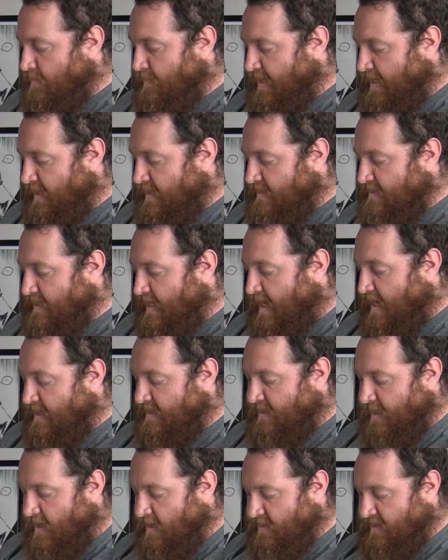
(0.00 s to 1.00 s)
Because
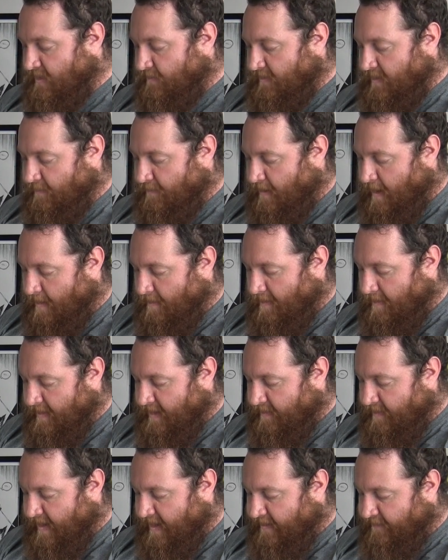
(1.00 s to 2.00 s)
odds are something
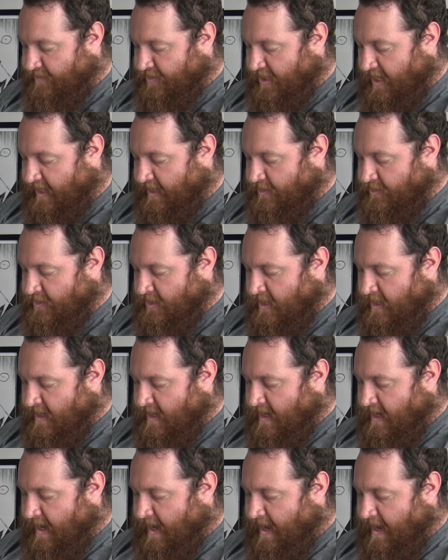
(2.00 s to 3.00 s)
probably may have changed,
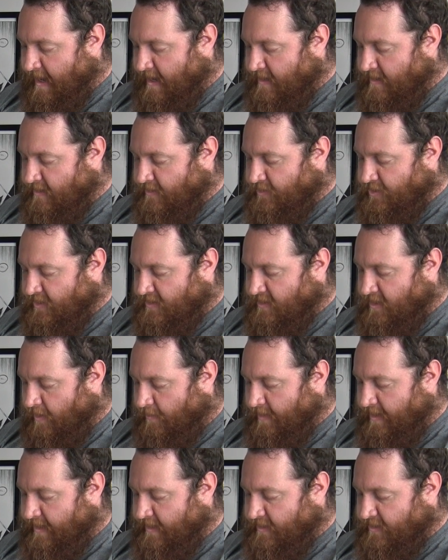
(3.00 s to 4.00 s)
and just
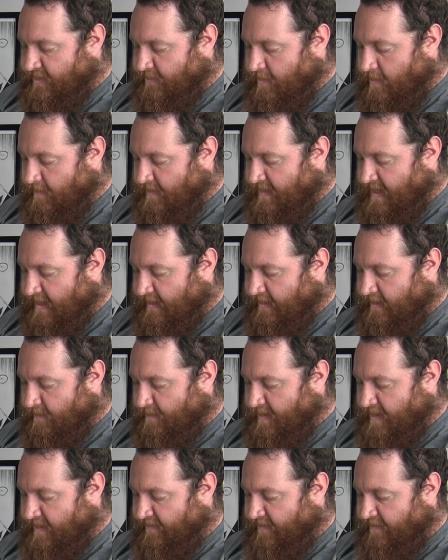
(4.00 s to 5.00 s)
going into it with that
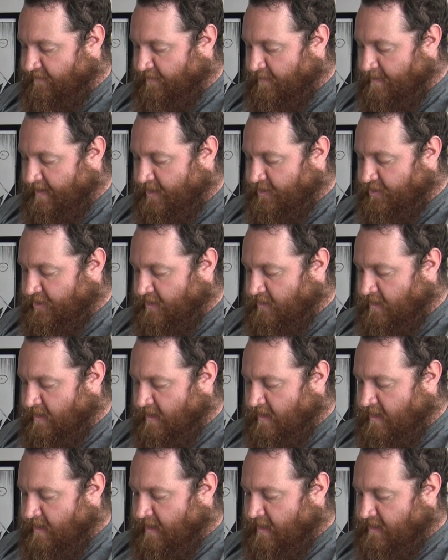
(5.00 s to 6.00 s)
little bit of information
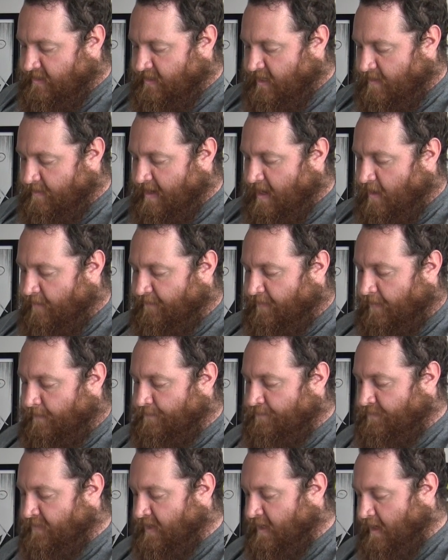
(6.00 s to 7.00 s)
is going to be
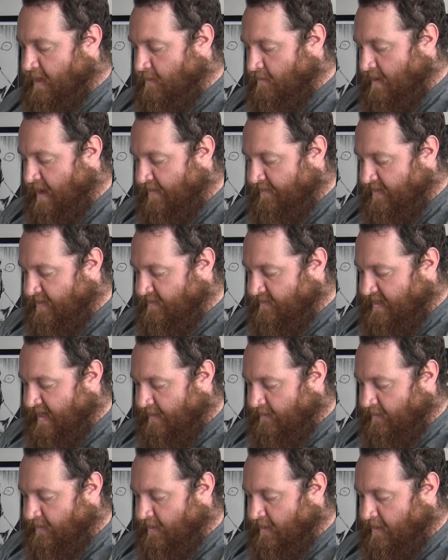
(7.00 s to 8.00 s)
helpful. You know, have it
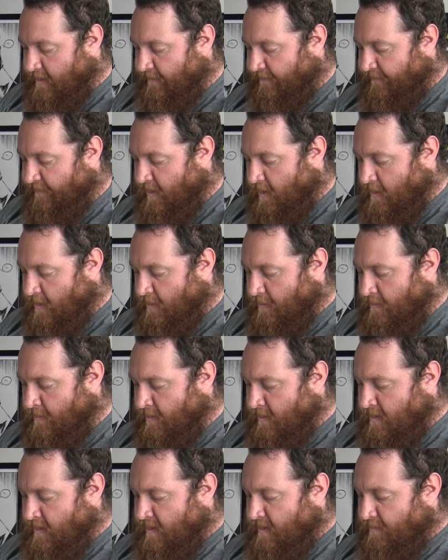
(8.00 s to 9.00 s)
downloaded on your
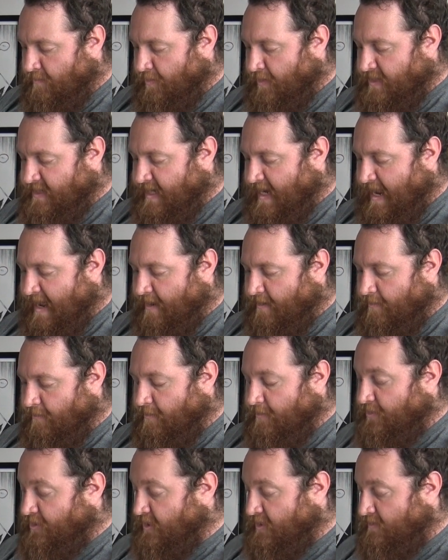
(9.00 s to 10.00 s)
phone, print it out,
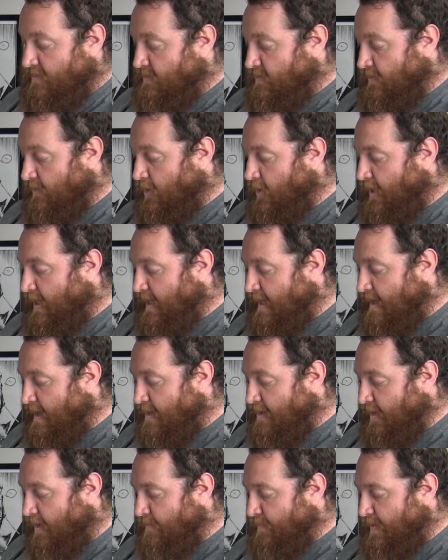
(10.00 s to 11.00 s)
or just look at it
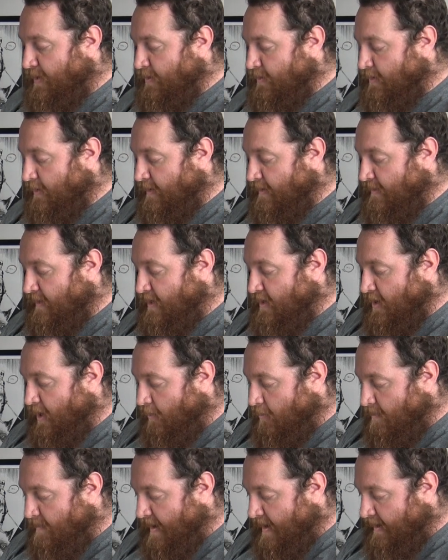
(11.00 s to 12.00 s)
on your computer and then
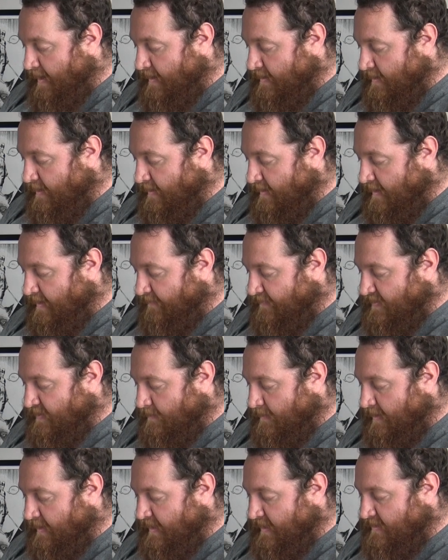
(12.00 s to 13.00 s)
know about it. And then if
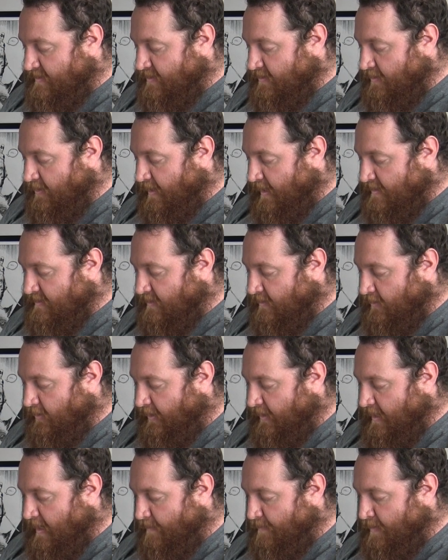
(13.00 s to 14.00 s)
someone needs to, you guys can
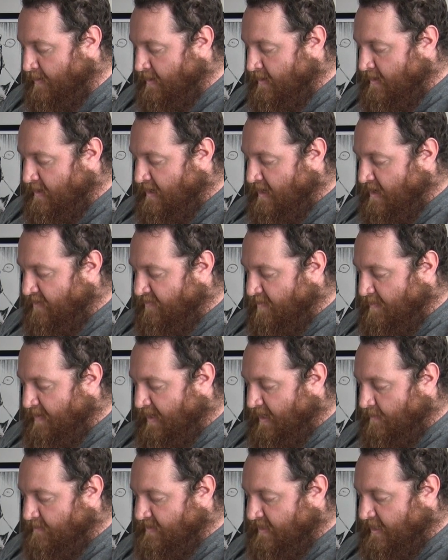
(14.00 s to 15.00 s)
look it up if it
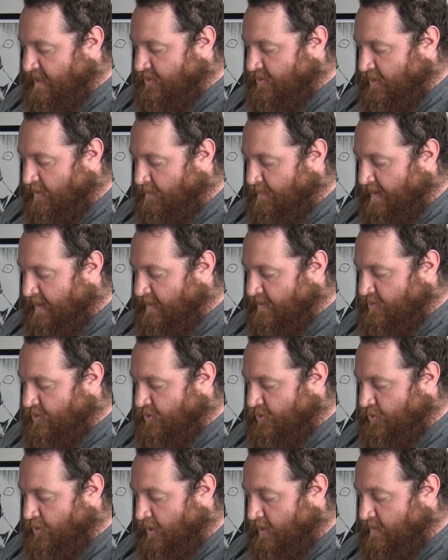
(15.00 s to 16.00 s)
becomes an issue. But it
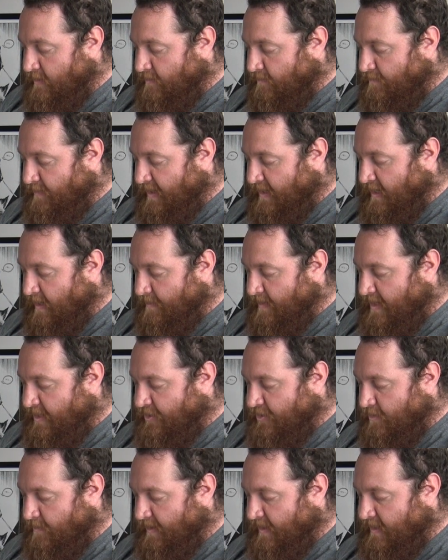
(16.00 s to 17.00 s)
shouldn't become an
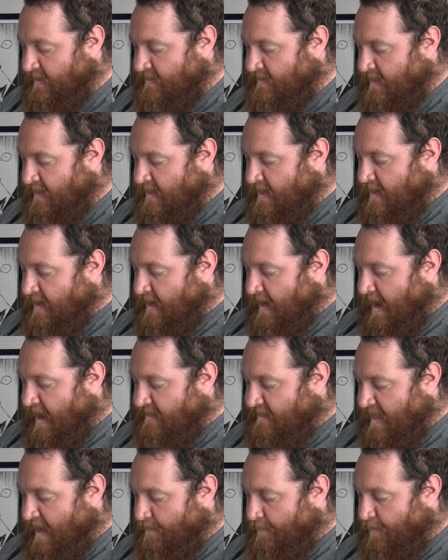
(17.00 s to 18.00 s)
issue, because
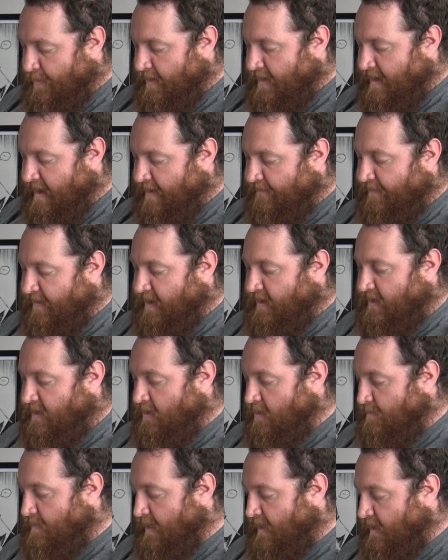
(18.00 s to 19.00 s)
at that point an
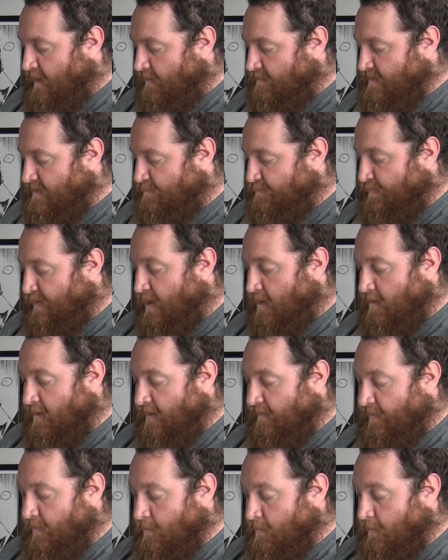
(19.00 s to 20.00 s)
FAQ becomes
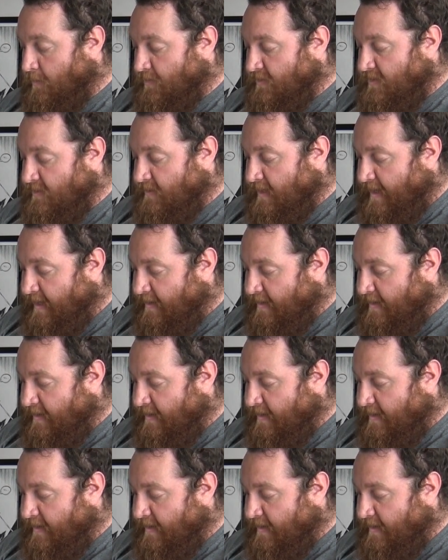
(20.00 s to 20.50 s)
part of the rules.